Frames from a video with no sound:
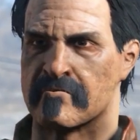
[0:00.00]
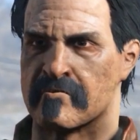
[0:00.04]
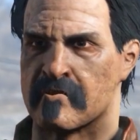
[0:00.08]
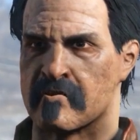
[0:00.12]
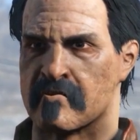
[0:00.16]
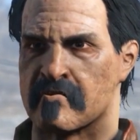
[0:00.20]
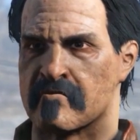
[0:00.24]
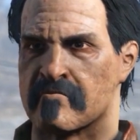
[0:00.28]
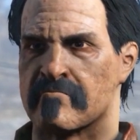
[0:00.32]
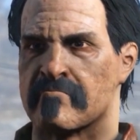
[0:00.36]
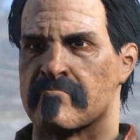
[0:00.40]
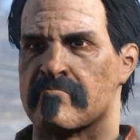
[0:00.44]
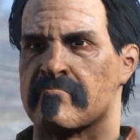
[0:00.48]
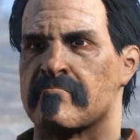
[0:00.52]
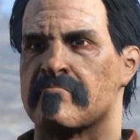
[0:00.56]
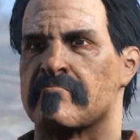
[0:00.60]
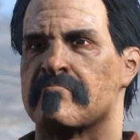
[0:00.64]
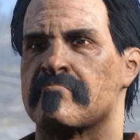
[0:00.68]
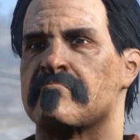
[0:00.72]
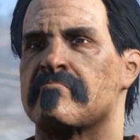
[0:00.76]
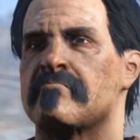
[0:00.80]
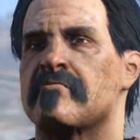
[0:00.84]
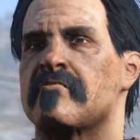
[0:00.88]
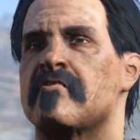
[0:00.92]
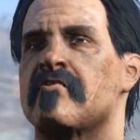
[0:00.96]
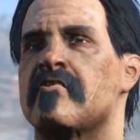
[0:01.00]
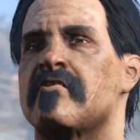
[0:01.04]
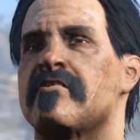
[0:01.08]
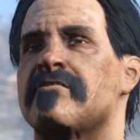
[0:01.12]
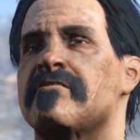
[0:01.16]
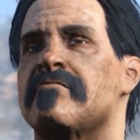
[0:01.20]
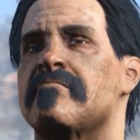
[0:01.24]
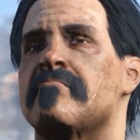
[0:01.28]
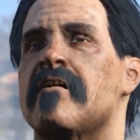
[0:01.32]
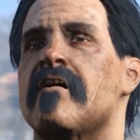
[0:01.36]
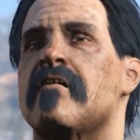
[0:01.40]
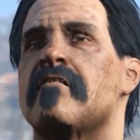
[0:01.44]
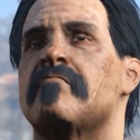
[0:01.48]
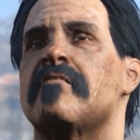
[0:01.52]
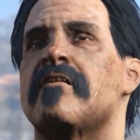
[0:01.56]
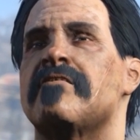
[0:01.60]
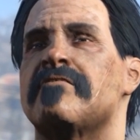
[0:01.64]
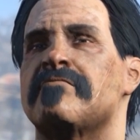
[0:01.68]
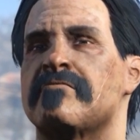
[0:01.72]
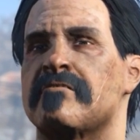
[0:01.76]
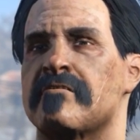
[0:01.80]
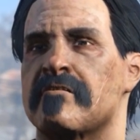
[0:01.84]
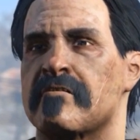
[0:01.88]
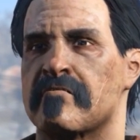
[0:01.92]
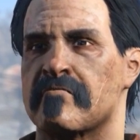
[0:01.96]
You know, them early
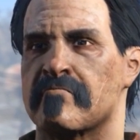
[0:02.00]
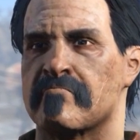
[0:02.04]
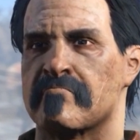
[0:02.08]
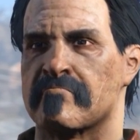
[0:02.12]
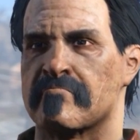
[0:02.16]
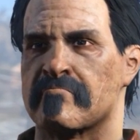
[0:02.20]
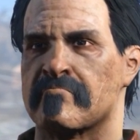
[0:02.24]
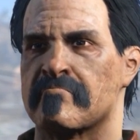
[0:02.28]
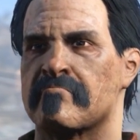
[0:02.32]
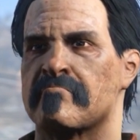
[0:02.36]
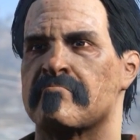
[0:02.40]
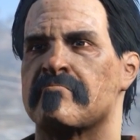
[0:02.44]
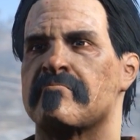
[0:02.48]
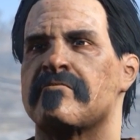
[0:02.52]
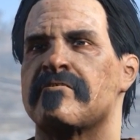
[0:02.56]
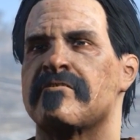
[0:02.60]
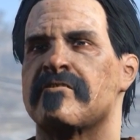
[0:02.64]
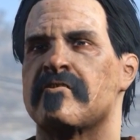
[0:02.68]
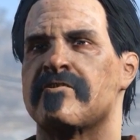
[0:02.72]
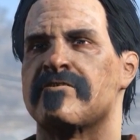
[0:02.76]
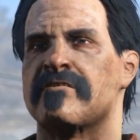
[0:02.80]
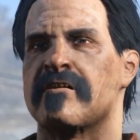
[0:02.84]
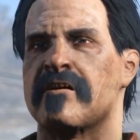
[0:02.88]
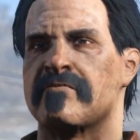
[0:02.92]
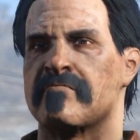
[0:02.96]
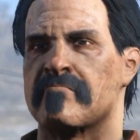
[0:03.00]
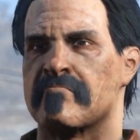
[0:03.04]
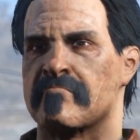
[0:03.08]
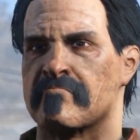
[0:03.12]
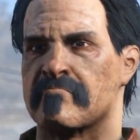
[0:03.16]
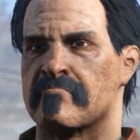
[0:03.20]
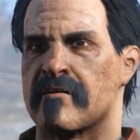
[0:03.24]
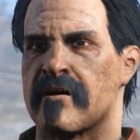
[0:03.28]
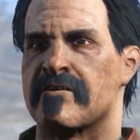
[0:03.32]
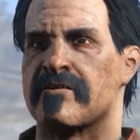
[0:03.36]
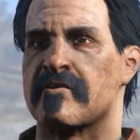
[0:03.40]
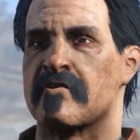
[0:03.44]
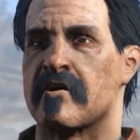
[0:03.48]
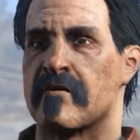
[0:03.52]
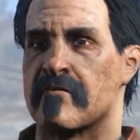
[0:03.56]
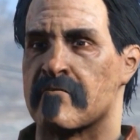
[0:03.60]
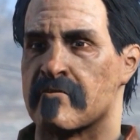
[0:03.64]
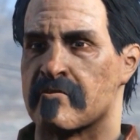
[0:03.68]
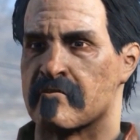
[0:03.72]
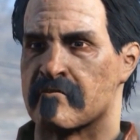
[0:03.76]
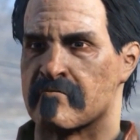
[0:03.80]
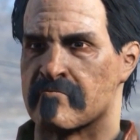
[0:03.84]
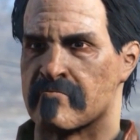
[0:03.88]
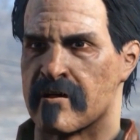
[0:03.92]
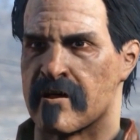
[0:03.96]
model synths. Looks like metal
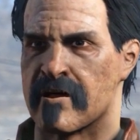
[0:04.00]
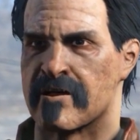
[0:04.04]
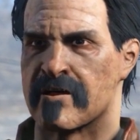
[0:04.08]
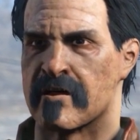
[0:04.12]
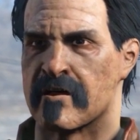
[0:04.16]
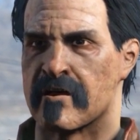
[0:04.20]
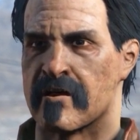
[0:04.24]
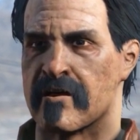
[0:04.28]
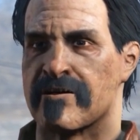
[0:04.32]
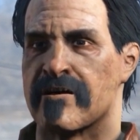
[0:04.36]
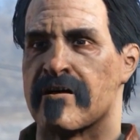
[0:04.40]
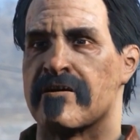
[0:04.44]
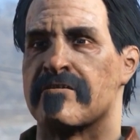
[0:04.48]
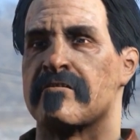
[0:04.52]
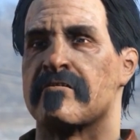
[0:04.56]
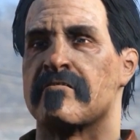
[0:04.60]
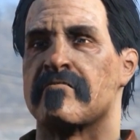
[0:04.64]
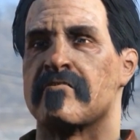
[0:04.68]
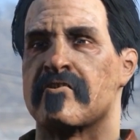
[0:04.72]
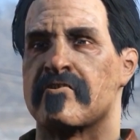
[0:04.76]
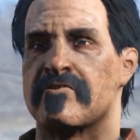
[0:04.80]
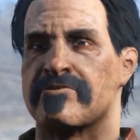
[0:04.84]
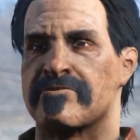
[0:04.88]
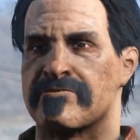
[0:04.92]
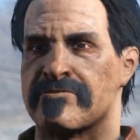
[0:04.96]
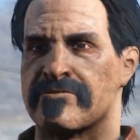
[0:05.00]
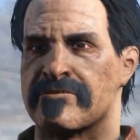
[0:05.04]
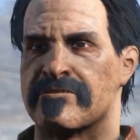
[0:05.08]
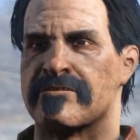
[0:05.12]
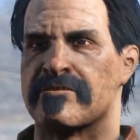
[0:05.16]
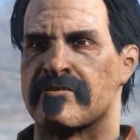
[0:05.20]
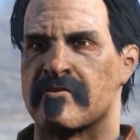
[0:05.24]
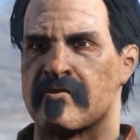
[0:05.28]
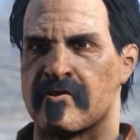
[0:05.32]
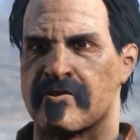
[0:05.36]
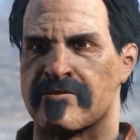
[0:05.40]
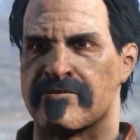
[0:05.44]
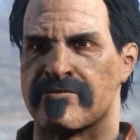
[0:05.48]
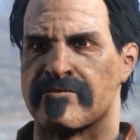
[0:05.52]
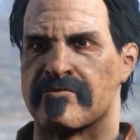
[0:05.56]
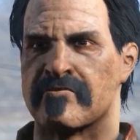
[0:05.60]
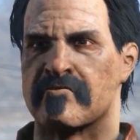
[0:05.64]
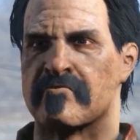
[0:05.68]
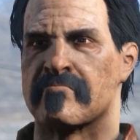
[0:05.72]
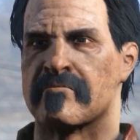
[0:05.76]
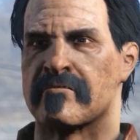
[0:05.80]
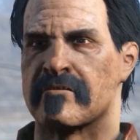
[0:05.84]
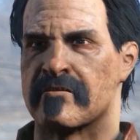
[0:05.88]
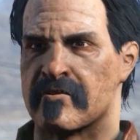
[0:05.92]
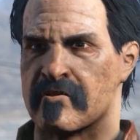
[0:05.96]
wrapped over mechanical innards. You
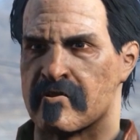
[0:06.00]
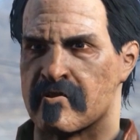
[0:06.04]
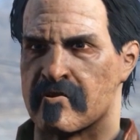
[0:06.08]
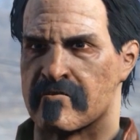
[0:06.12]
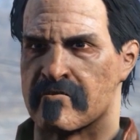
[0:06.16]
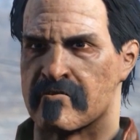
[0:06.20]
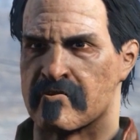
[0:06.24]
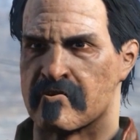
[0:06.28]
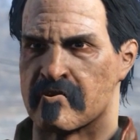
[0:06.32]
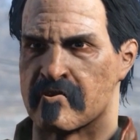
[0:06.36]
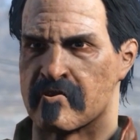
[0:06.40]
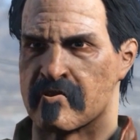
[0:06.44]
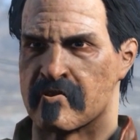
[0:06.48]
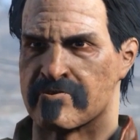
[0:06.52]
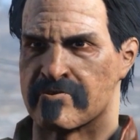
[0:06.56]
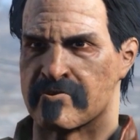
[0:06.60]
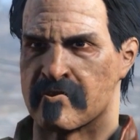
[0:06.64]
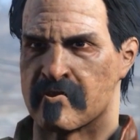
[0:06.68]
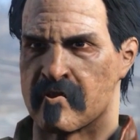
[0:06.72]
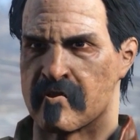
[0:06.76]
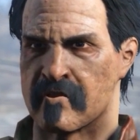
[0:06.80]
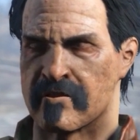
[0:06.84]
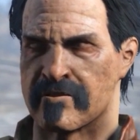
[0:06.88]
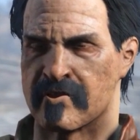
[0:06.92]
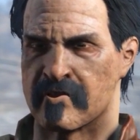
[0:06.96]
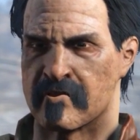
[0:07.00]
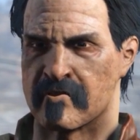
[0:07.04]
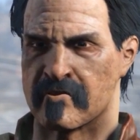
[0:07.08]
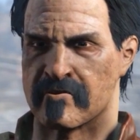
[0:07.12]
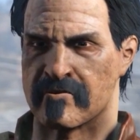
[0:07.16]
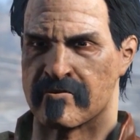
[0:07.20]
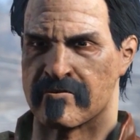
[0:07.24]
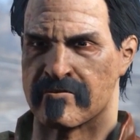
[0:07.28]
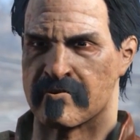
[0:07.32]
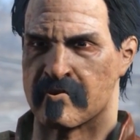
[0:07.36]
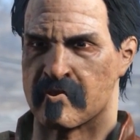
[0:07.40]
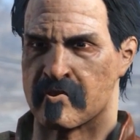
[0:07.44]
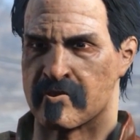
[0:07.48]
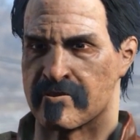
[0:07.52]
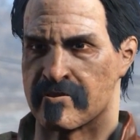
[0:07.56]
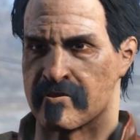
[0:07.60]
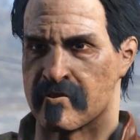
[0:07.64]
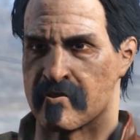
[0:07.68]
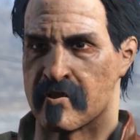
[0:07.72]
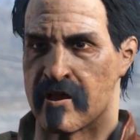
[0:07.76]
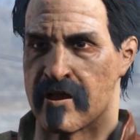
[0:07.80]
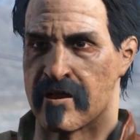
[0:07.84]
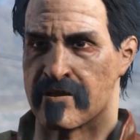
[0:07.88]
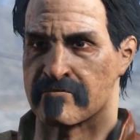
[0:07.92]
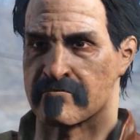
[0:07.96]
see 'em here and there doing who
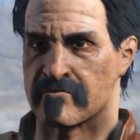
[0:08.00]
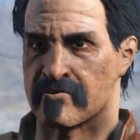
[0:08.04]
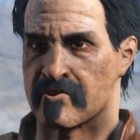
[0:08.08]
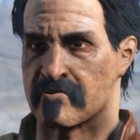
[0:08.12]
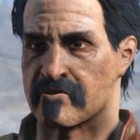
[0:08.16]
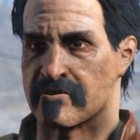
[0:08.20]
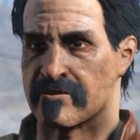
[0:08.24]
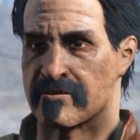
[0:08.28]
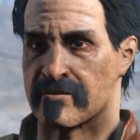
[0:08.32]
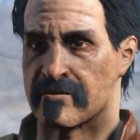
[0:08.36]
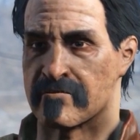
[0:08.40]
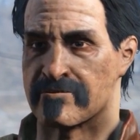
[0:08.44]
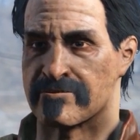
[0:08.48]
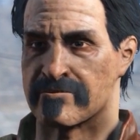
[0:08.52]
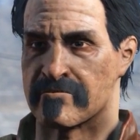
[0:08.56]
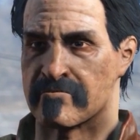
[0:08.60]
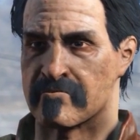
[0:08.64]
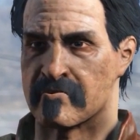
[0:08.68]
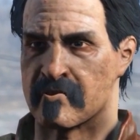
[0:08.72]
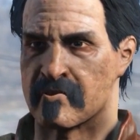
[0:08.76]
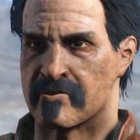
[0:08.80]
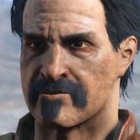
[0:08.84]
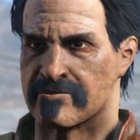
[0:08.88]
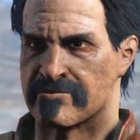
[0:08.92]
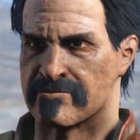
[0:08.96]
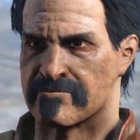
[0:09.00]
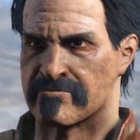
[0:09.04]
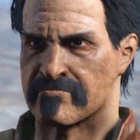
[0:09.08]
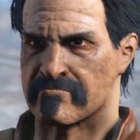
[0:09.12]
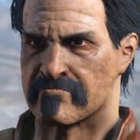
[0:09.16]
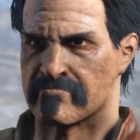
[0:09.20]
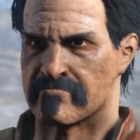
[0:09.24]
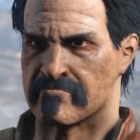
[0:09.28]
knows what for the Institute.